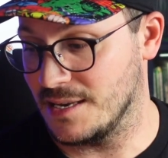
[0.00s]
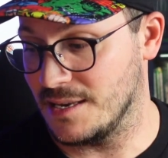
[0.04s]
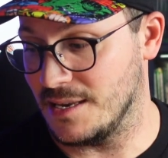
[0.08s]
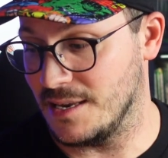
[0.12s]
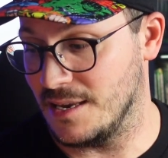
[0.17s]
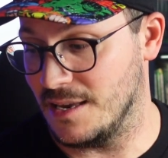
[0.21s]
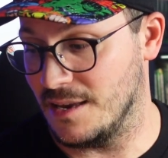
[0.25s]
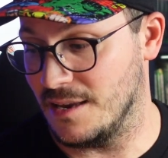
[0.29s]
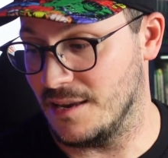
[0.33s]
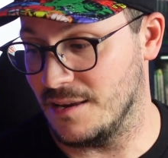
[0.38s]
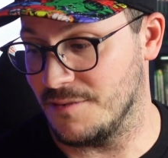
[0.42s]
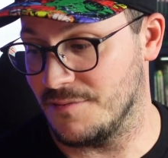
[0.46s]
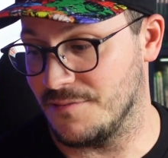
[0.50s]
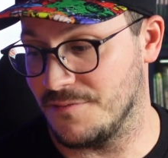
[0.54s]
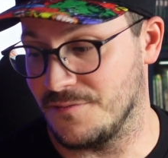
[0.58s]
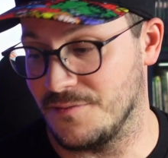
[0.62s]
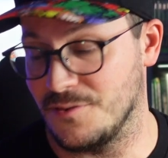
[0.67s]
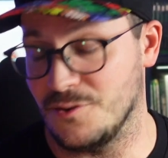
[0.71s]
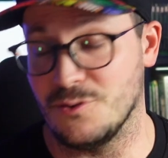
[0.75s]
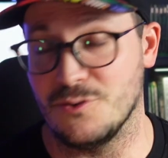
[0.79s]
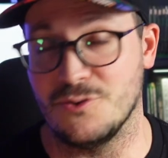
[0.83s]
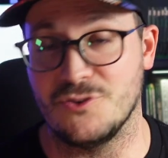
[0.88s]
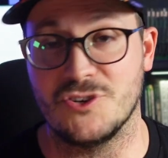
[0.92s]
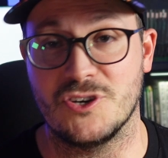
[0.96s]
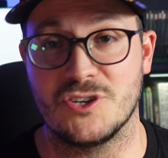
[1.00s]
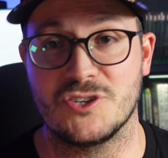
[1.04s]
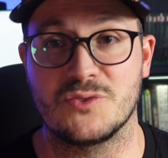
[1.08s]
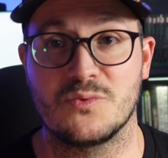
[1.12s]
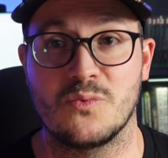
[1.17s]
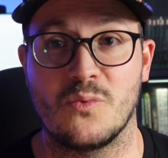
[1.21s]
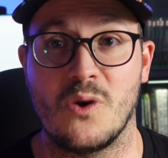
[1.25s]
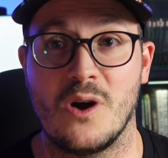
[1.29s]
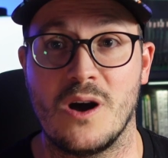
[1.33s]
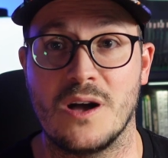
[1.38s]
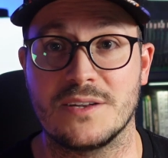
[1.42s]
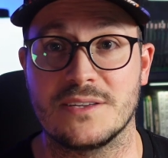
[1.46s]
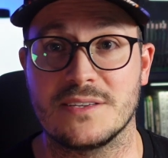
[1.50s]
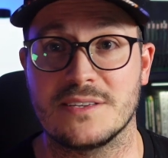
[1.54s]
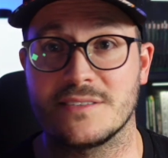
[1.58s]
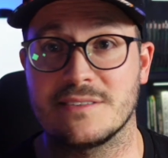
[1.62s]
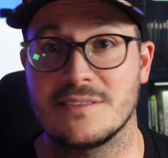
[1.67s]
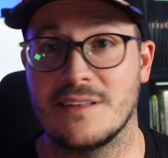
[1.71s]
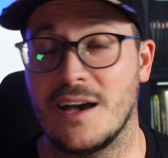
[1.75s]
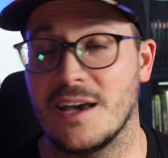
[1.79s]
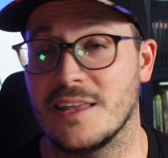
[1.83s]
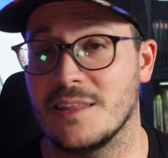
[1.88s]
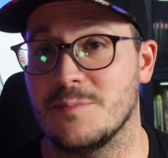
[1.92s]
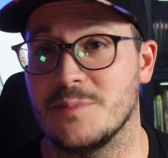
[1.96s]
If you just want to
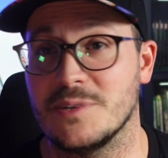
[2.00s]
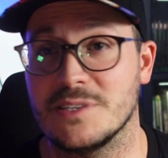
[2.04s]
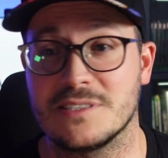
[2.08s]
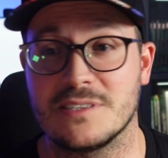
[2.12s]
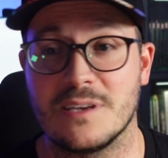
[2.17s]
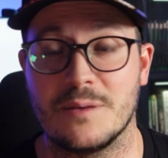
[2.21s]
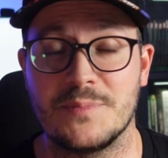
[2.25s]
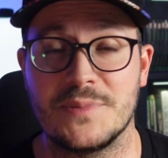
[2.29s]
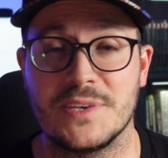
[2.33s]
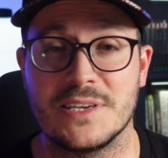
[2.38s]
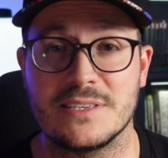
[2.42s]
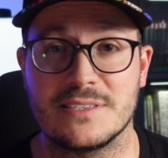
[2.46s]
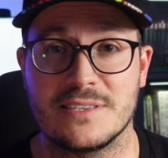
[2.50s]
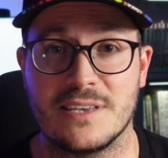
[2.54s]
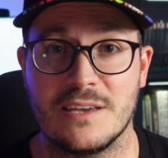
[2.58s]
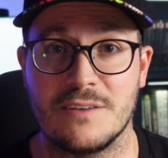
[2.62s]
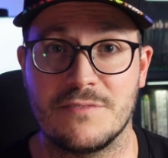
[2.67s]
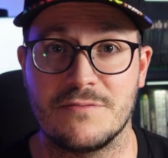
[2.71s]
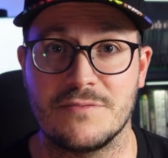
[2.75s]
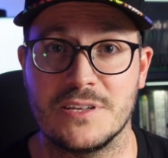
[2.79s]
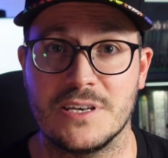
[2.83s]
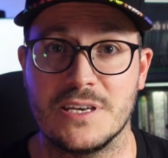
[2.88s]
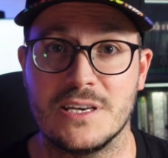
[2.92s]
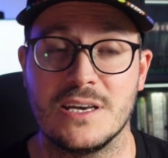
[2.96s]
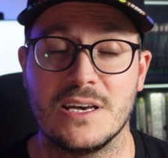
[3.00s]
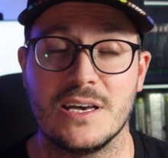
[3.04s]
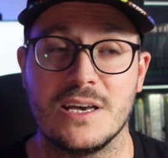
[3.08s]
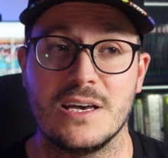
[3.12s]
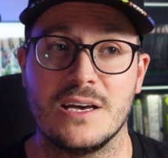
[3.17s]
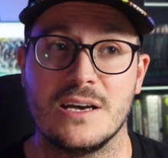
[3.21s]
slide them in something safely,